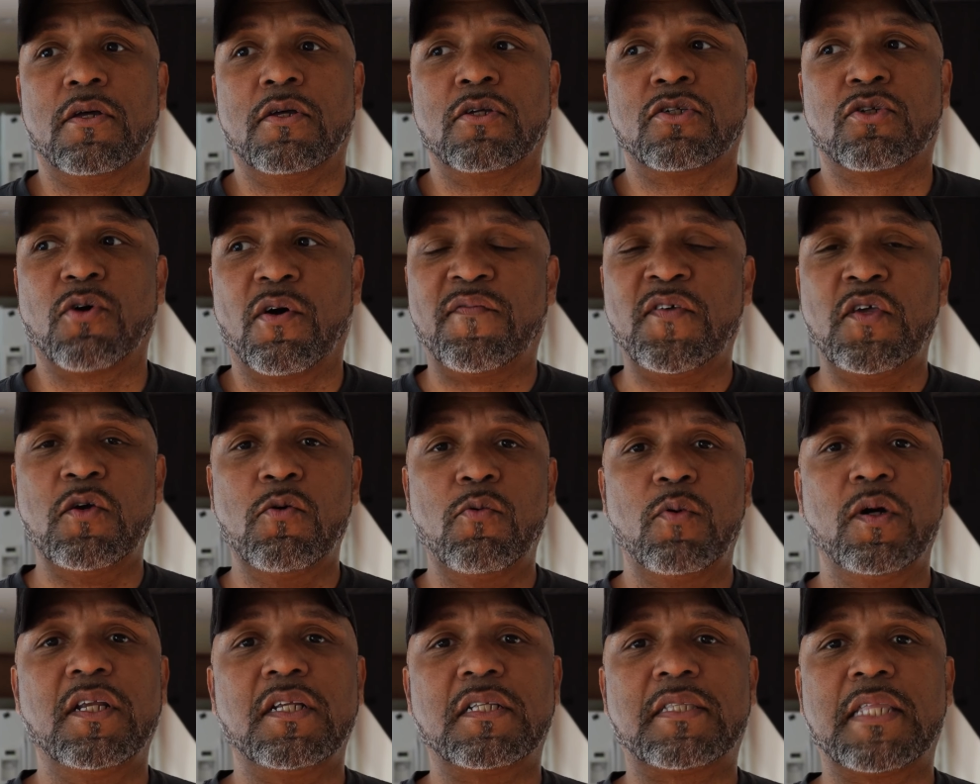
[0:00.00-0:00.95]
So if you
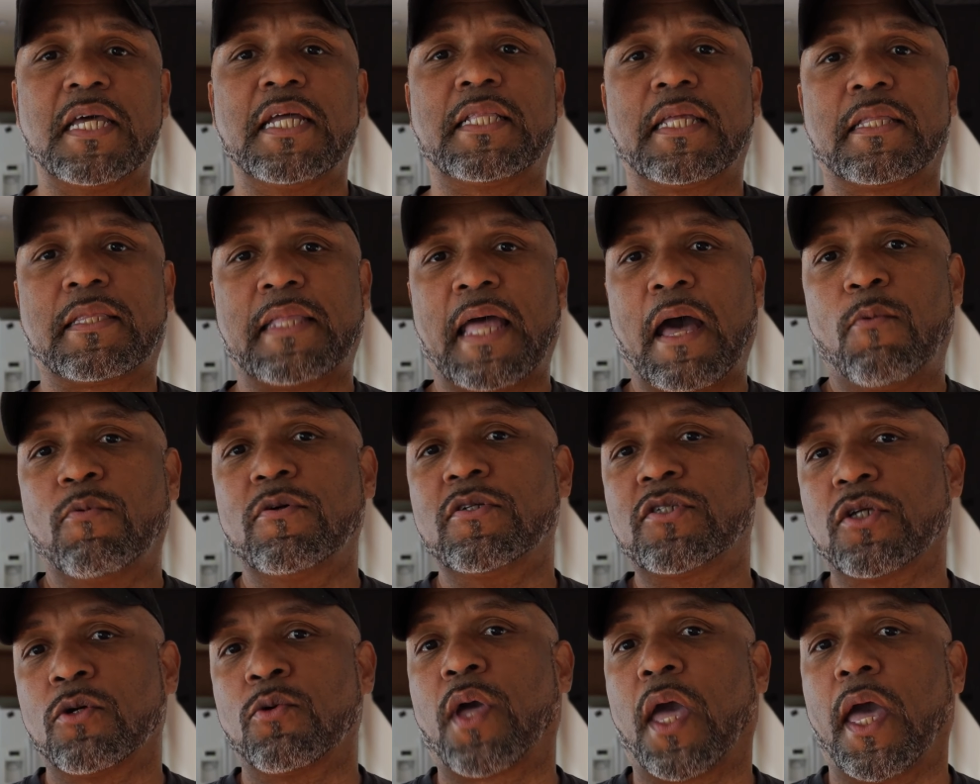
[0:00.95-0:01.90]
wouldn't think that that
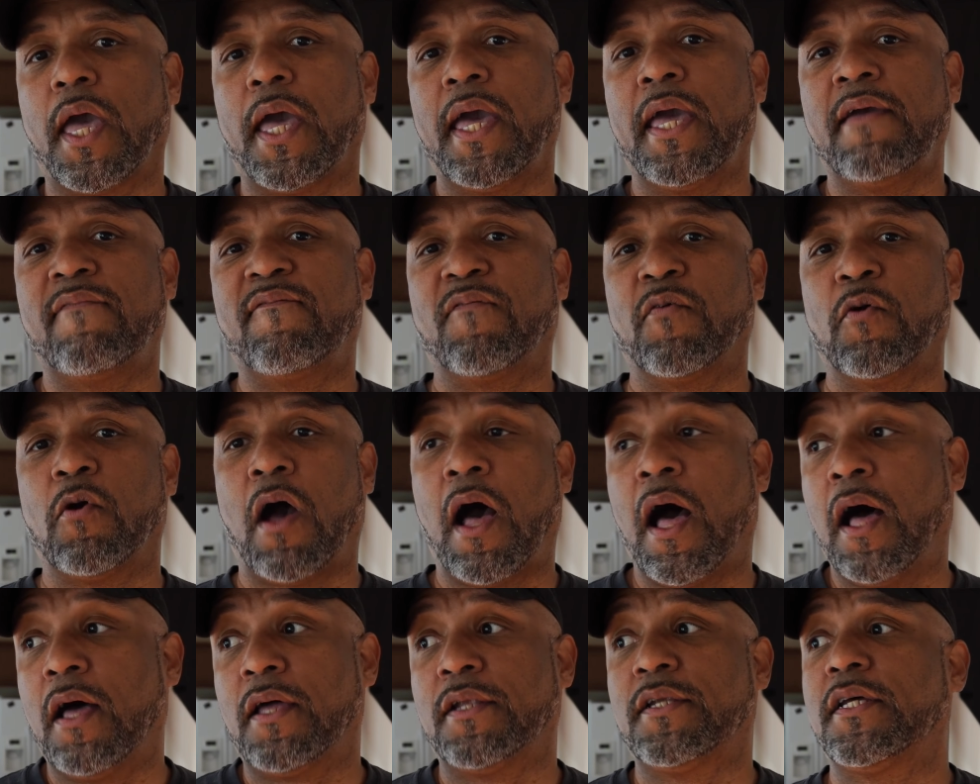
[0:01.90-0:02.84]
was okay for
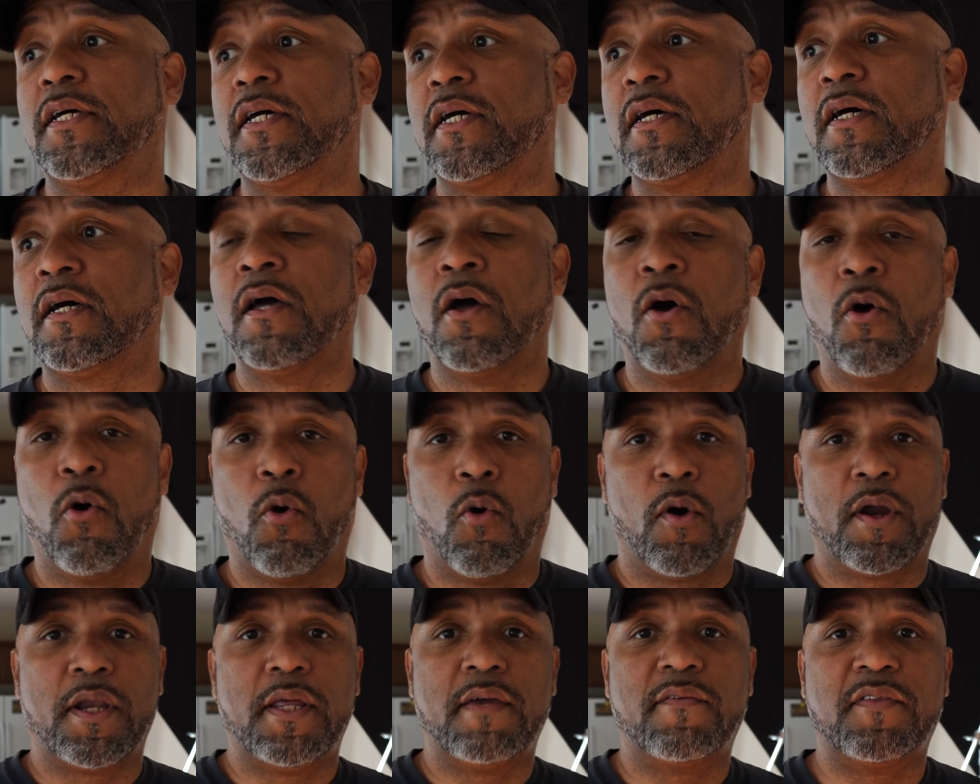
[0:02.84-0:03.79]
Honda
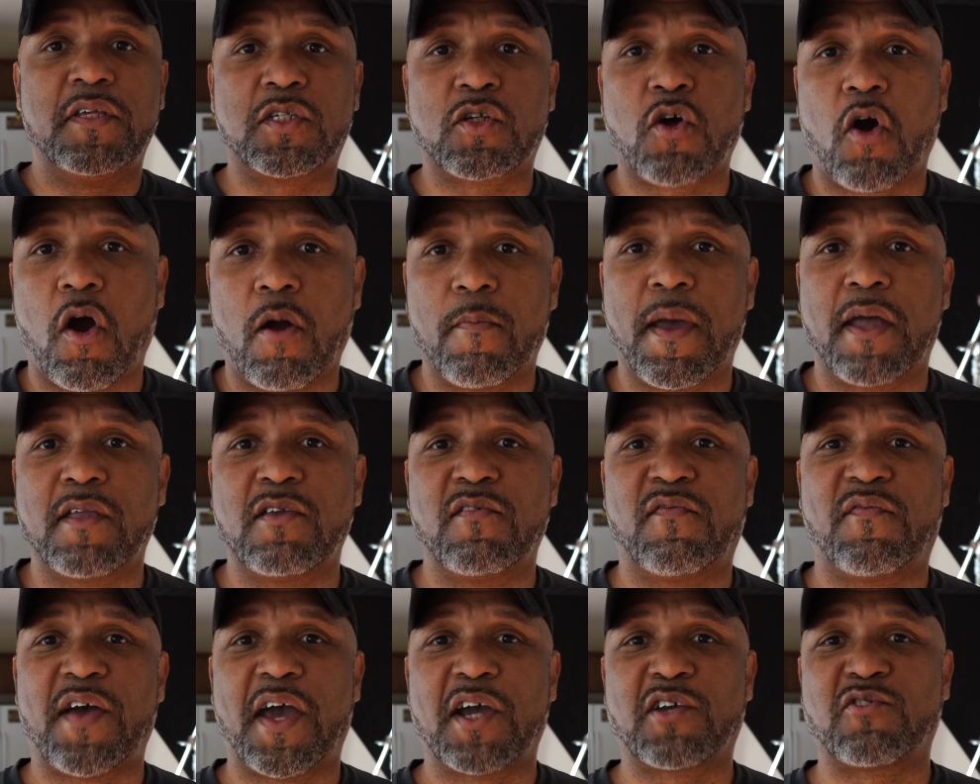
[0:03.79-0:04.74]
or any of these car
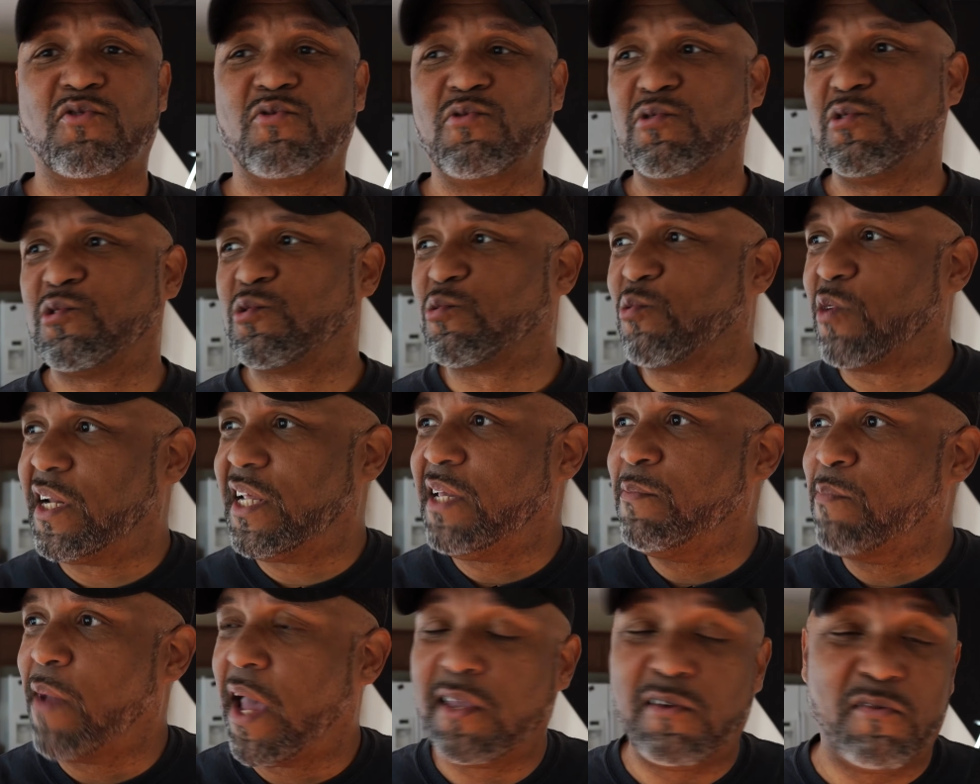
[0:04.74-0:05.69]
manufacturers or any
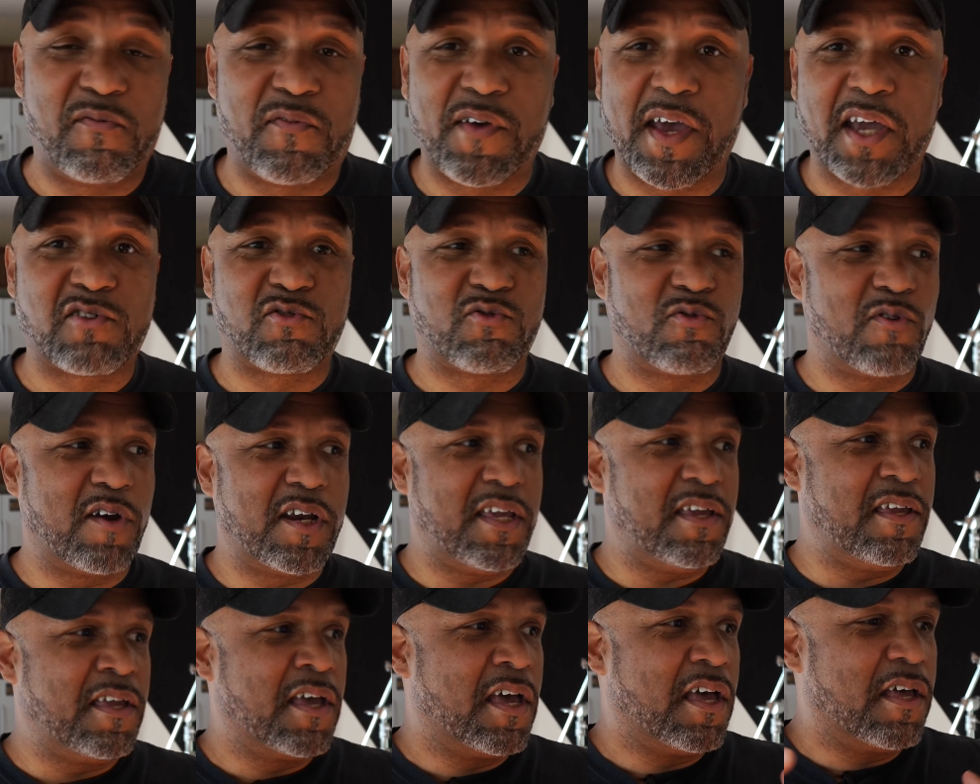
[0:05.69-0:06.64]
manufacturer,
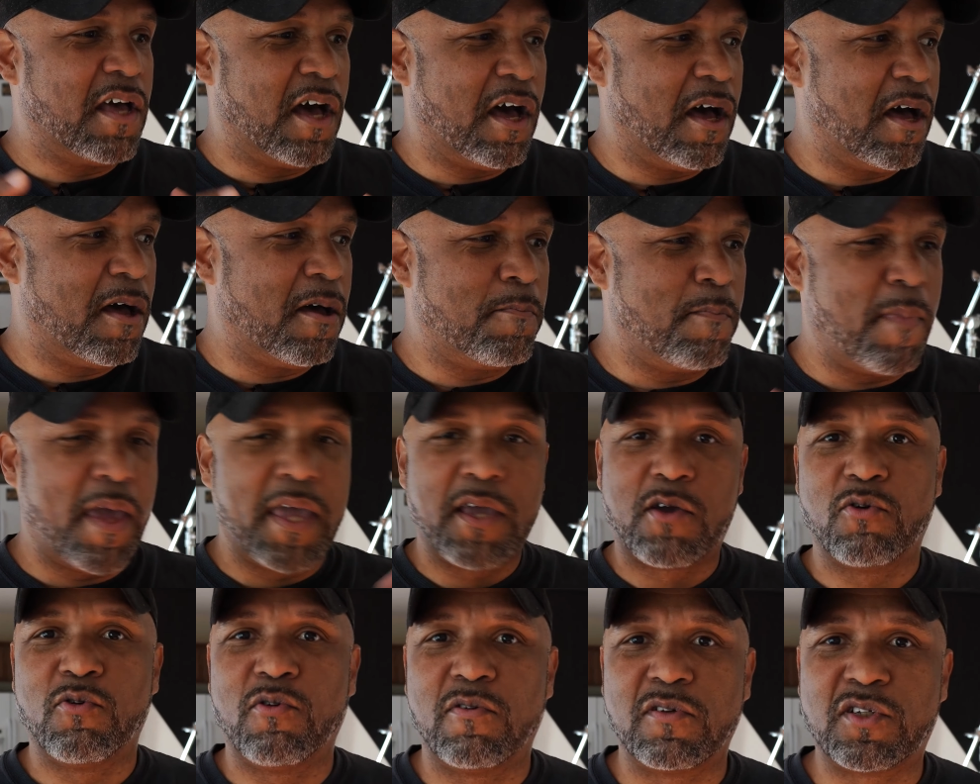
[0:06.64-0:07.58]
any
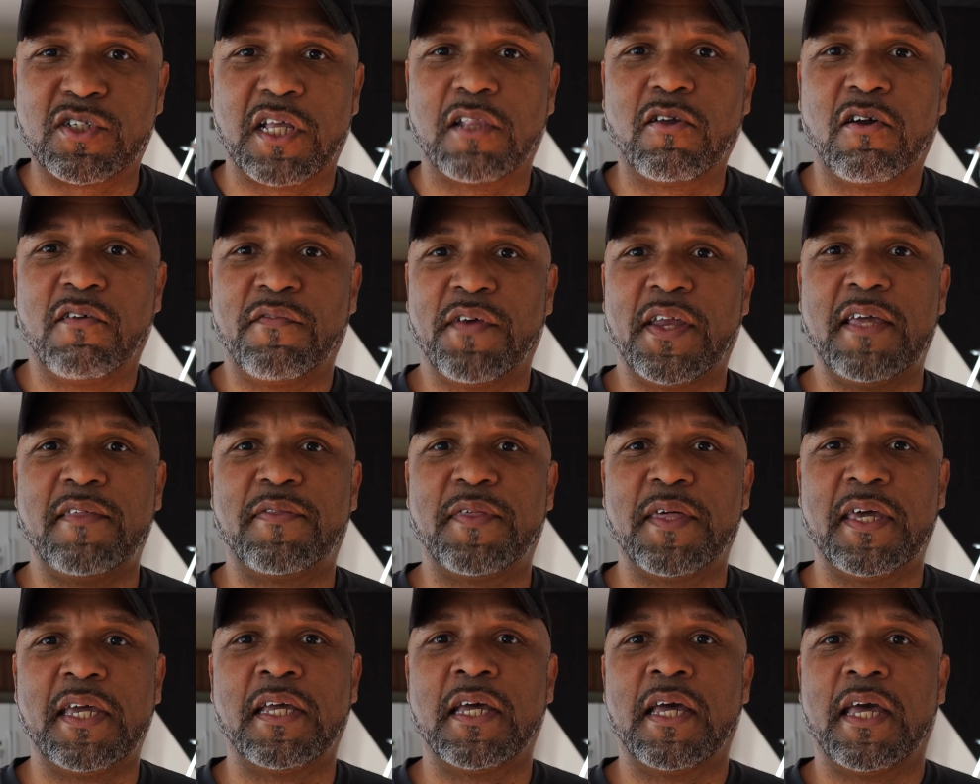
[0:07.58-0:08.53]
maker or seller of
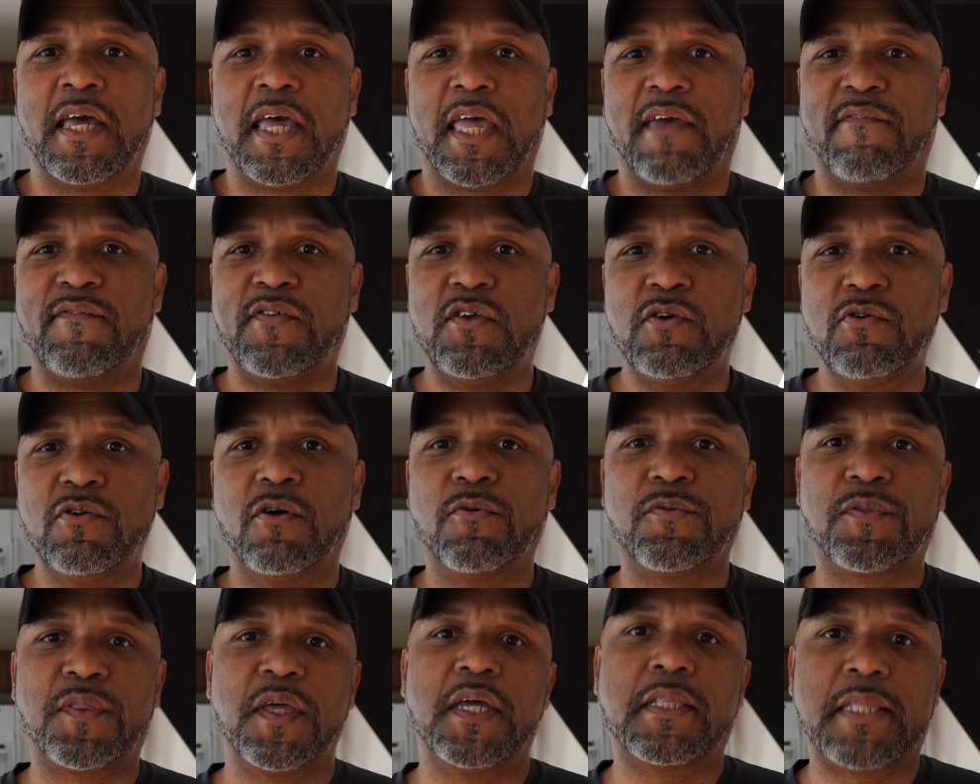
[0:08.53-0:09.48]
anything, if you
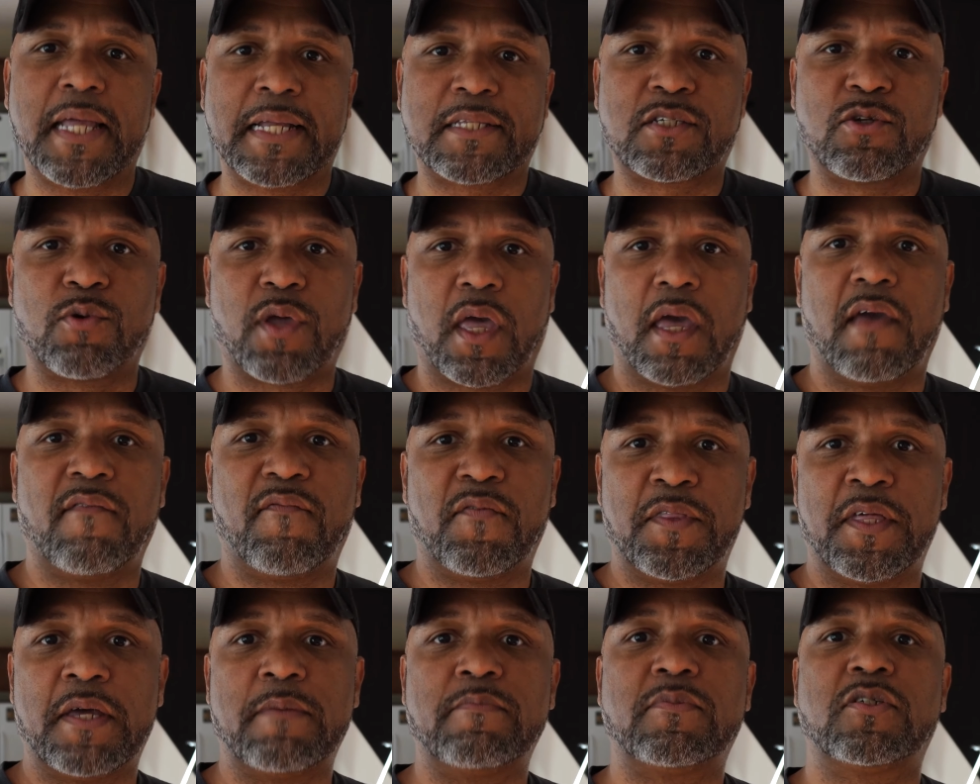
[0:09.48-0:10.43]
don't think that's okay for
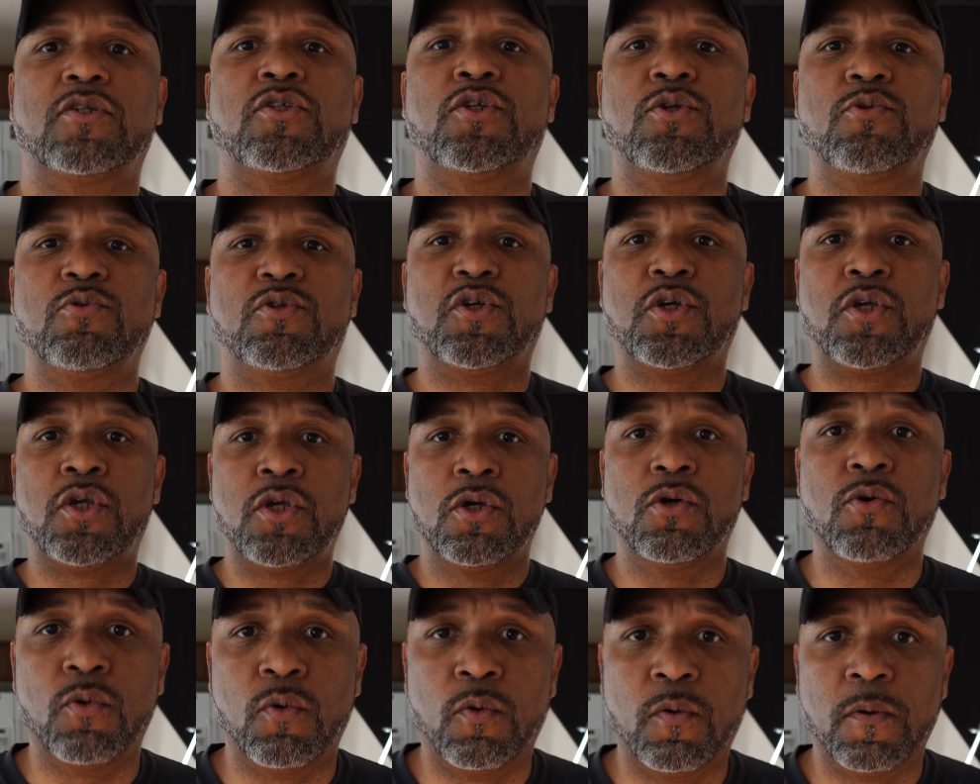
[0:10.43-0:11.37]
them to do to
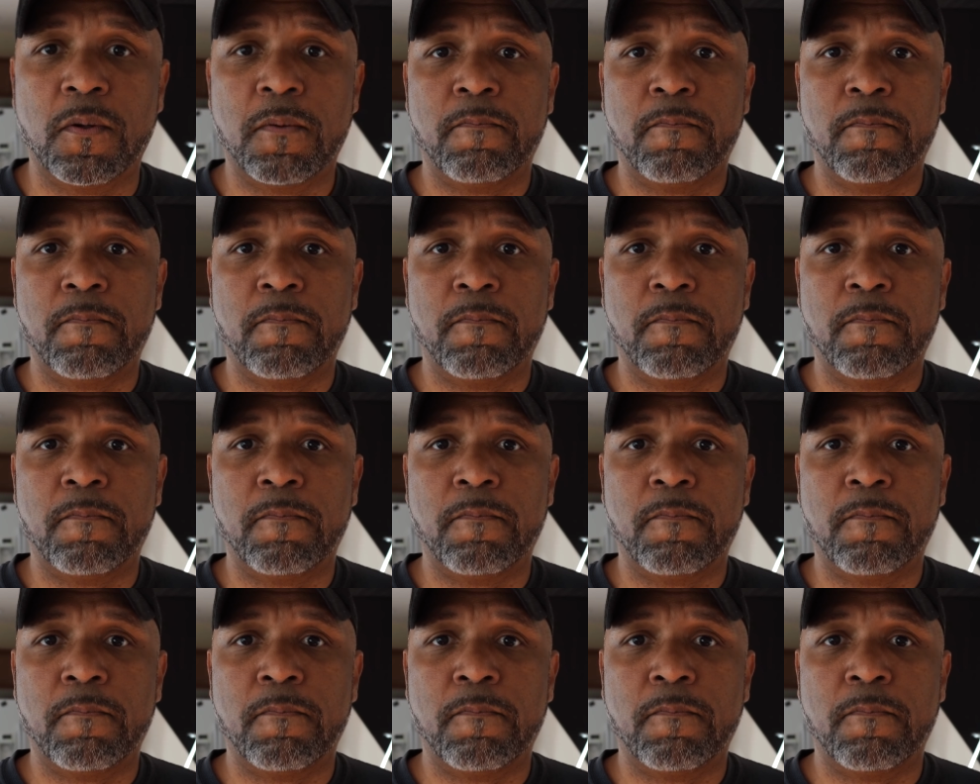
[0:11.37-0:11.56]
you,